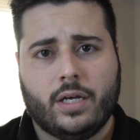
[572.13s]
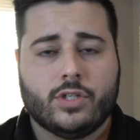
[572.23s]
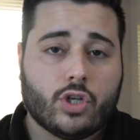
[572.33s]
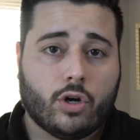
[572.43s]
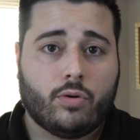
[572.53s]

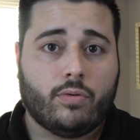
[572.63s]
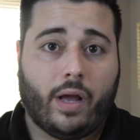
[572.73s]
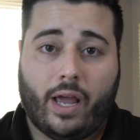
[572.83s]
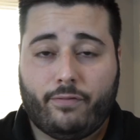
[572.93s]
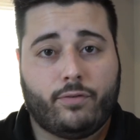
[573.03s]

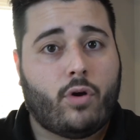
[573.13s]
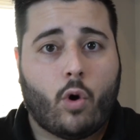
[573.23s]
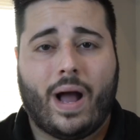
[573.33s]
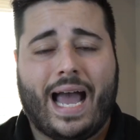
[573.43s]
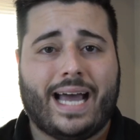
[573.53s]
So if you
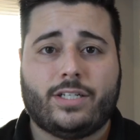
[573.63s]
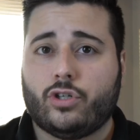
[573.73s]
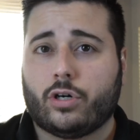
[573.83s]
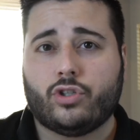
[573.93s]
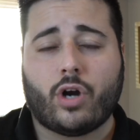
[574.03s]
go ahead,
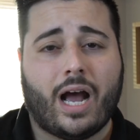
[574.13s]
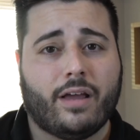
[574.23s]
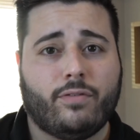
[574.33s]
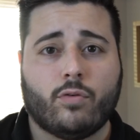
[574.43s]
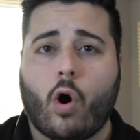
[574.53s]
charge your
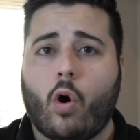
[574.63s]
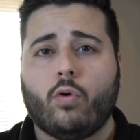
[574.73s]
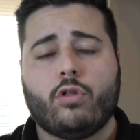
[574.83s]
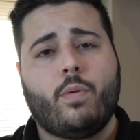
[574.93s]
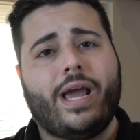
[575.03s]
iPhone
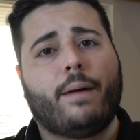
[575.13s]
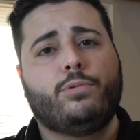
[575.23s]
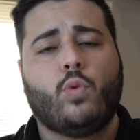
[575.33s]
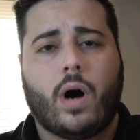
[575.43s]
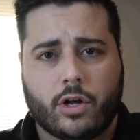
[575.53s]
all the way
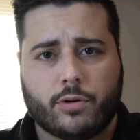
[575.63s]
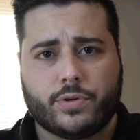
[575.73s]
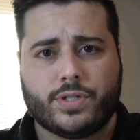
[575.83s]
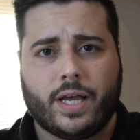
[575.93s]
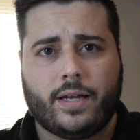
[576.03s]
up to
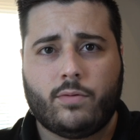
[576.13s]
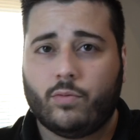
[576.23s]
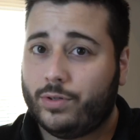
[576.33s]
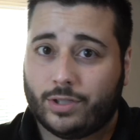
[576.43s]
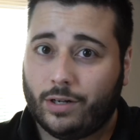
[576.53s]
100%,
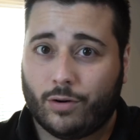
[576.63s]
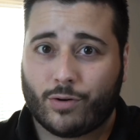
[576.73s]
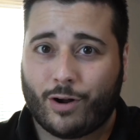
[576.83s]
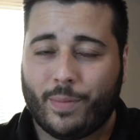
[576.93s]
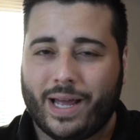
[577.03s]
which I don't
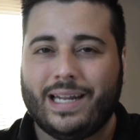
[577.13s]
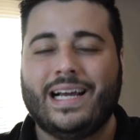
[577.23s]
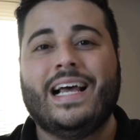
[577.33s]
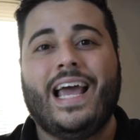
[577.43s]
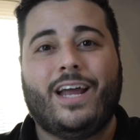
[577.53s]
recommend,
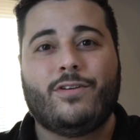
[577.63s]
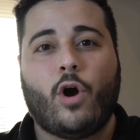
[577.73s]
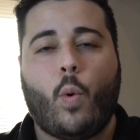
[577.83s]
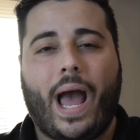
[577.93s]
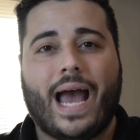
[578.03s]
and you
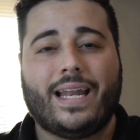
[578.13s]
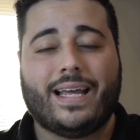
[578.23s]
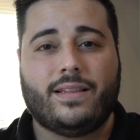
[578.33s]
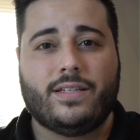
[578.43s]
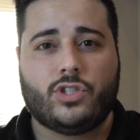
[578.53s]
go ahead
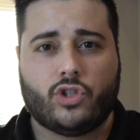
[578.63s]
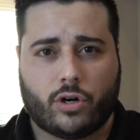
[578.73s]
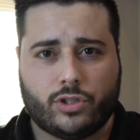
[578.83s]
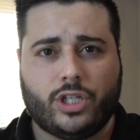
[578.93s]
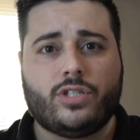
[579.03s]
and
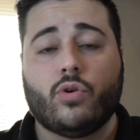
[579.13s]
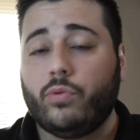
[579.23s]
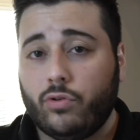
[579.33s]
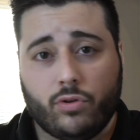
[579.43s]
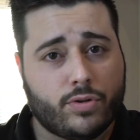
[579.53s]
discharge it. So
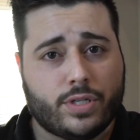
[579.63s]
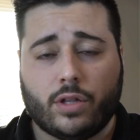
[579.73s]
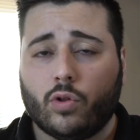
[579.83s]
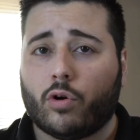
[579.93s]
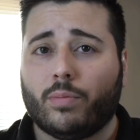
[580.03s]
you use
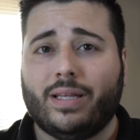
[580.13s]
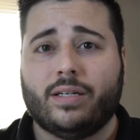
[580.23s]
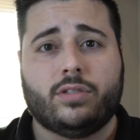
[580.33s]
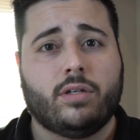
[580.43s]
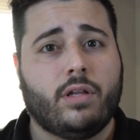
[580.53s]
it normally
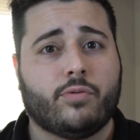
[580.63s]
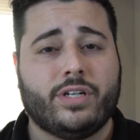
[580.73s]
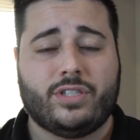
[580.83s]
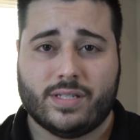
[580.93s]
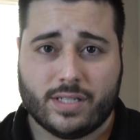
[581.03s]
until it
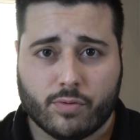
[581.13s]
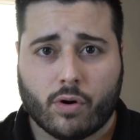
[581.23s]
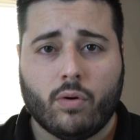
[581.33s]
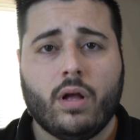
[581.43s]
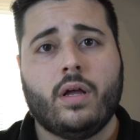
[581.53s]
reaches
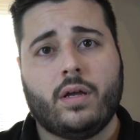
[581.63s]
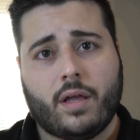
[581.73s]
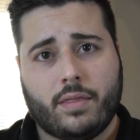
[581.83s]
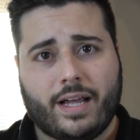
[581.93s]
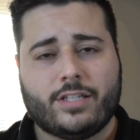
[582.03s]
zero,
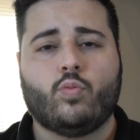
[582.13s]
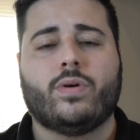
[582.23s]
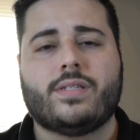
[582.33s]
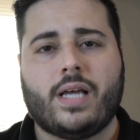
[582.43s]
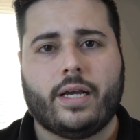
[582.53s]
that's
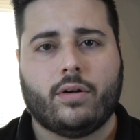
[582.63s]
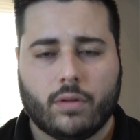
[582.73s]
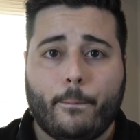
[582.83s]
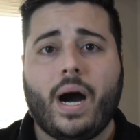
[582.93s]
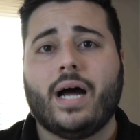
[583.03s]
one
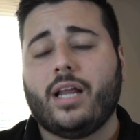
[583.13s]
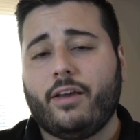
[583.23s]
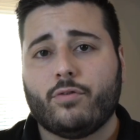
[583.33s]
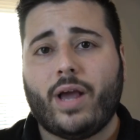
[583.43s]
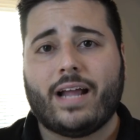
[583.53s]
cycle. But
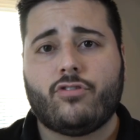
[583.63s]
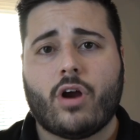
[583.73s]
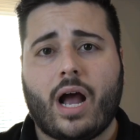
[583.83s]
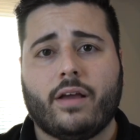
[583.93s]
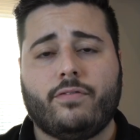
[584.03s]
if you get
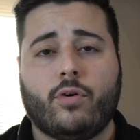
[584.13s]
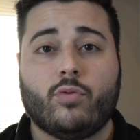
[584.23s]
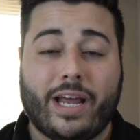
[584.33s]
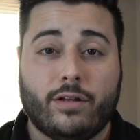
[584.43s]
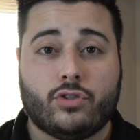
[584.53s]
your
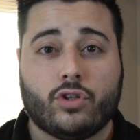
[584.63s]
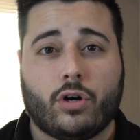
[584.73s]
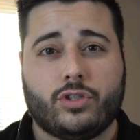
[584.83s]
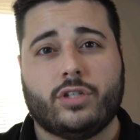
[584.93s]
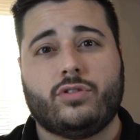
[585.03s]
iPhone and you
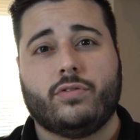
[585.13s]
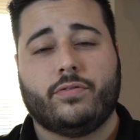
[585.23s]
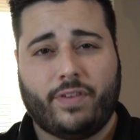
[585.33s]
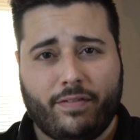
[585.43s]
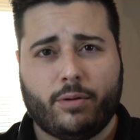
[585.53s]
charge it to
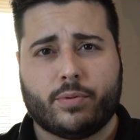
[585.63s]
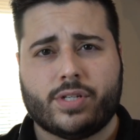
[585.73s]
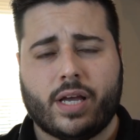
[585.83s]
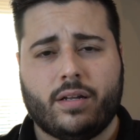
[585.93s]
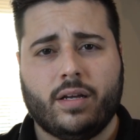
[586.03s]

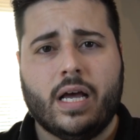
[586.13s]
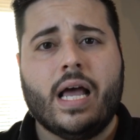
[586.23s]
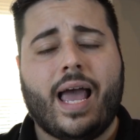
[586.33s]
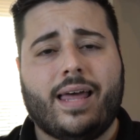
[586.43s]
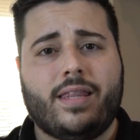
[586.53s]
50%,
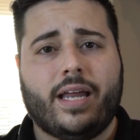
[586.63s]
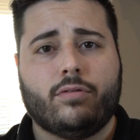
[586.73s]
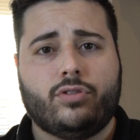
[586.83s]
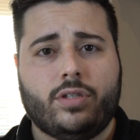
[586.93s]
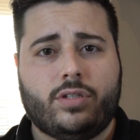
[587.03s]
and then
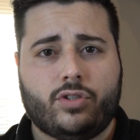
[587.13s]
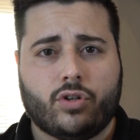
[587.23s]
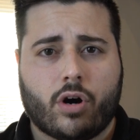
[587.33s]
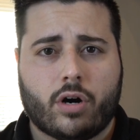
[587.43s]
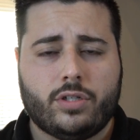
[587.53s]
you
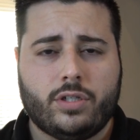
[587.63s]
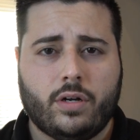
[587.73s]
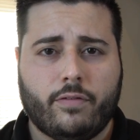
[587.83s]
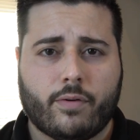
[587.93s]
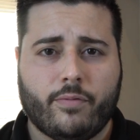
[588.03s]
discharge
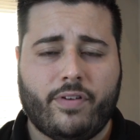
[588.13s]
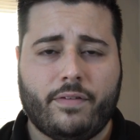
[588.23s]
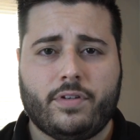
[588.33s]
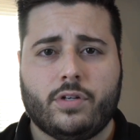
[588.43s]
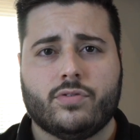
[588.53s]
from
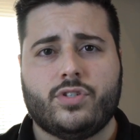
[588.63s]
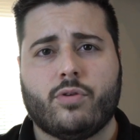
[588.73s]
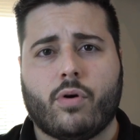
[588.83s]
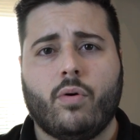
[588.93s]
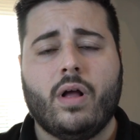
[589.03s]
50 to
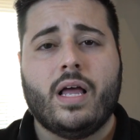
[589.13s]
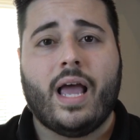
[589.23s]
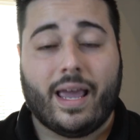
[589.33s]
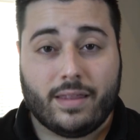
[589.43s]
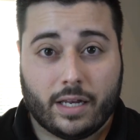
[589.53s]
zero,
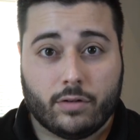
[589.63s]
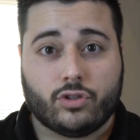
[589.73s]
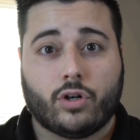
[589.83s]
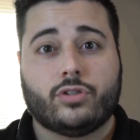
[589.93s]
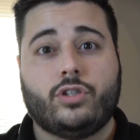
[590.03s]
and then you
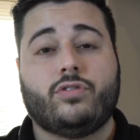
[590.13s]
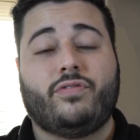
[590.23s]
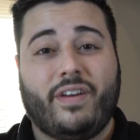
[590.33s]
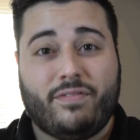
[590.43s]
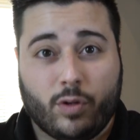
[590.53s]
charge it to
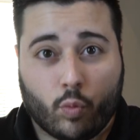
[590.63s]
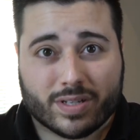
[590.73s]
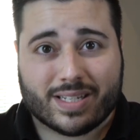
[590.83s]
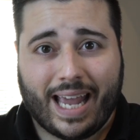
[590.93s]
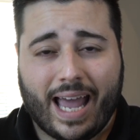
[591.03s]
50
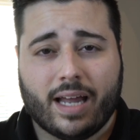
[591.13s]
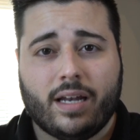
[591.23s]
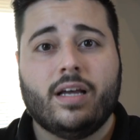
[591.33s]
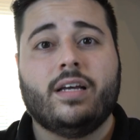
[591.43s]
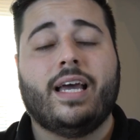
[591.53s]
once
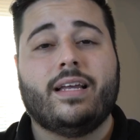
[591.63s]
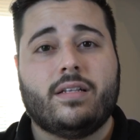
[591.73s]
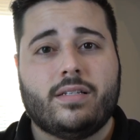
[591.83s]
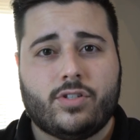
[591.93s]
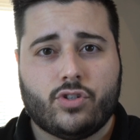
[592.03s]
again, and
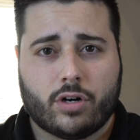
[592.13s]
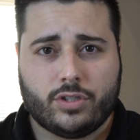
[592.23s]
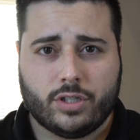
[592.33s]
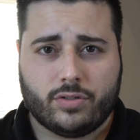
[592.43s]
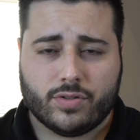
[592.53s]

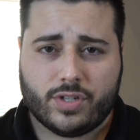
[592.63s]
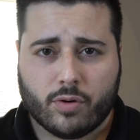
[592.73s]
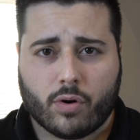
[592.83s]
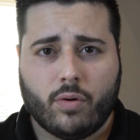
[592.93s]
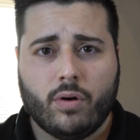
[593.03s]
discharge it to
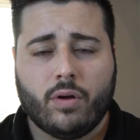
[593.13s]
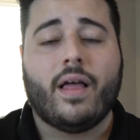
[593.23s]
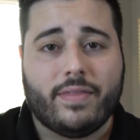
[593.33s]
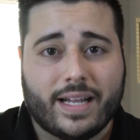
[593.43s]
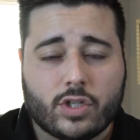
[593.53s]
zero,
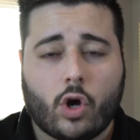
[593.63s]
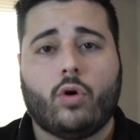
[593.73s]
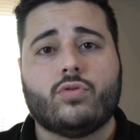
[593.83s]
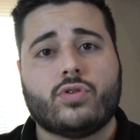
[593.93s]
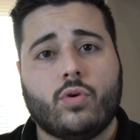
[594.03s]
that's
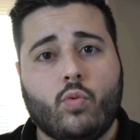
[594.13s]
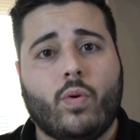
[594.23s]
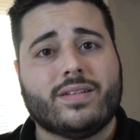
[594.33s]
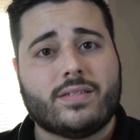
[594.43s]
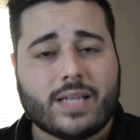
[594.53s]
also
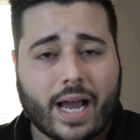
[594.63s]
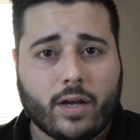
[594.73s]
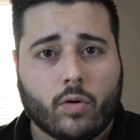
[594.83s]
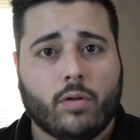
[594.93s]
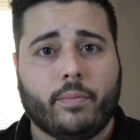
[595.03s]
one
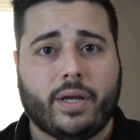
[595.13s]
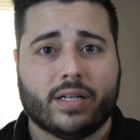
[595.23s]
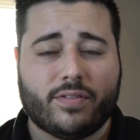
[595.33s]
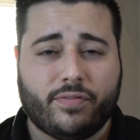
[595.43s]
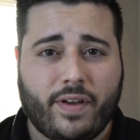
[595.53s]
cycle
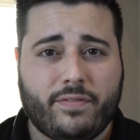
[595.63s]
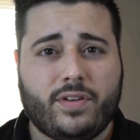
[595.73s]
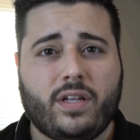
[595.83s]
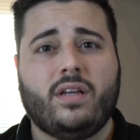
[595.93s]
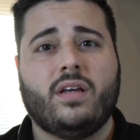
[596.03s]
because
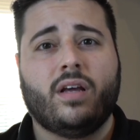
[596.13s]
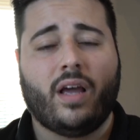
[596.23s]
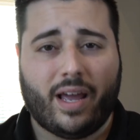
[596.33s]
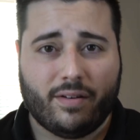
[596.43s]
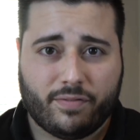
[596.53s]
50
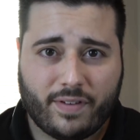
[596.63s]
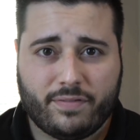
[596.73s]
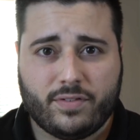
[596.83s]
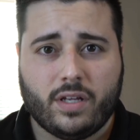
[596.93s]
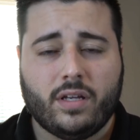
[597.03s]
and
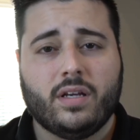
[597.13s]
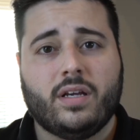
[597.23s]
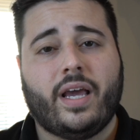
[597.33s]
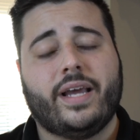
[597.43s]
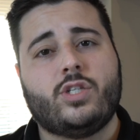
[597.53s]
50
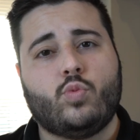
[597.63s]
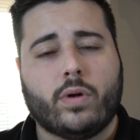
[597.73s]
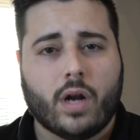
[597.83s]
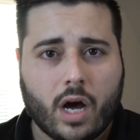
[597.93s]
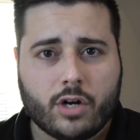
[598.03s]
it's
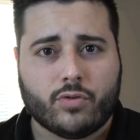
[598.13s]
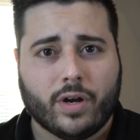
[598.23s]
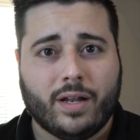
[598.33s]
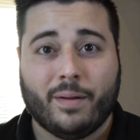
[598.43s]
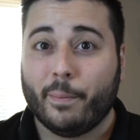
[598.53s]

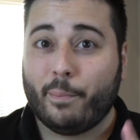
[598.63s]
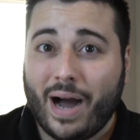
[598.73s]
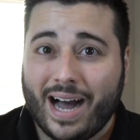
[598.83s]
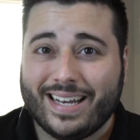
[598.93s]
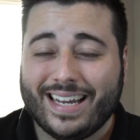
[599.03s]
100.
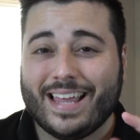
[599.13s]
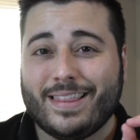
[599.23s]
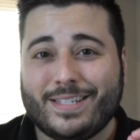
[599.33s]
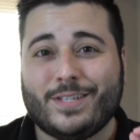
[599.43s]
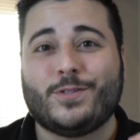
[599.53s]
But, and
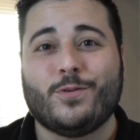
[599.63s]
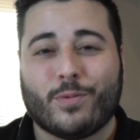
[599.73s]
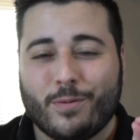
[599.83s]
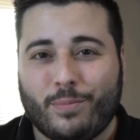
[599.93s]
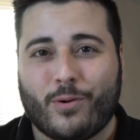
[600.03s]
this is
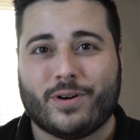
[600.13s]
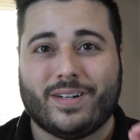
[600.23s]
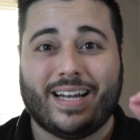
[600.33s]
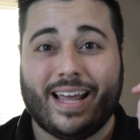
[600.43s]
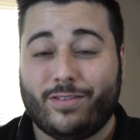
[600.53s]
super
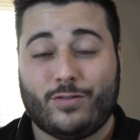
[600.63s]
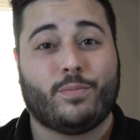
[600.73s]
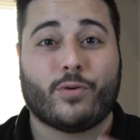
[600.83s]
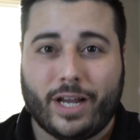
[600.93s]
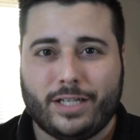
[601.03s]
important and
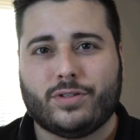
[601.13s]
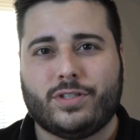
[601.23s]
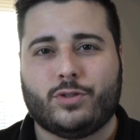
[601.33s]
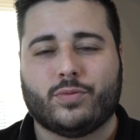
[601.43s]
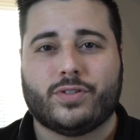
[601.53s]
super
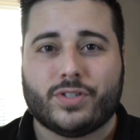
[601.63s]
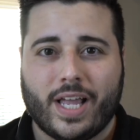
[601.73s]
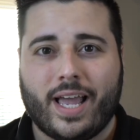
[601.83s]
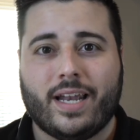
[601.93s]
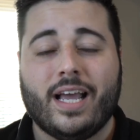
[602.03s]
interesting to
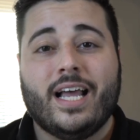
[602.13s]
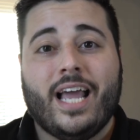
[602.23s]
understand,